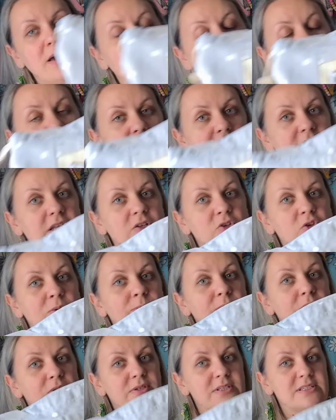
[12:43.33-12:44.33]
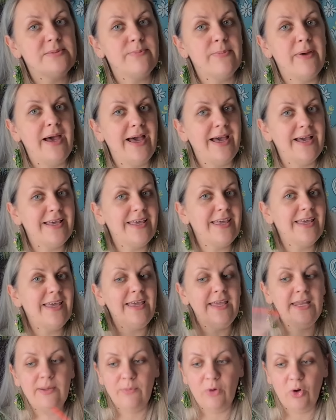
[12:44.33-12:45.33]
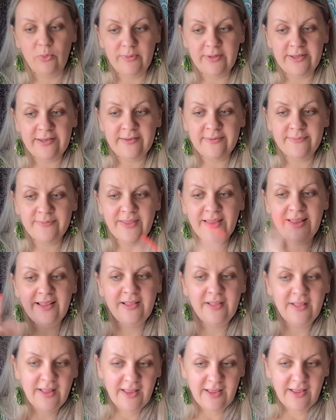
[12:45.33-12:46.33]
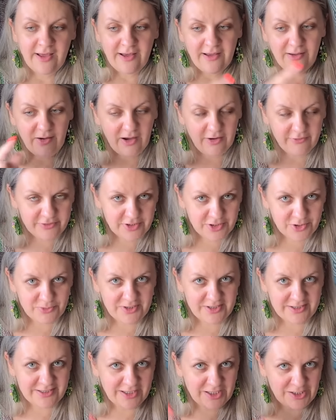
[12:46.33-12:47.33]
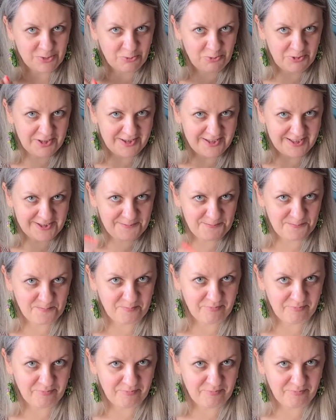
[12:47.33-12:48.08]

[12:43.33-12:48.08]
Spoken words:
I will tell you about this bag in a moment. After we're done with the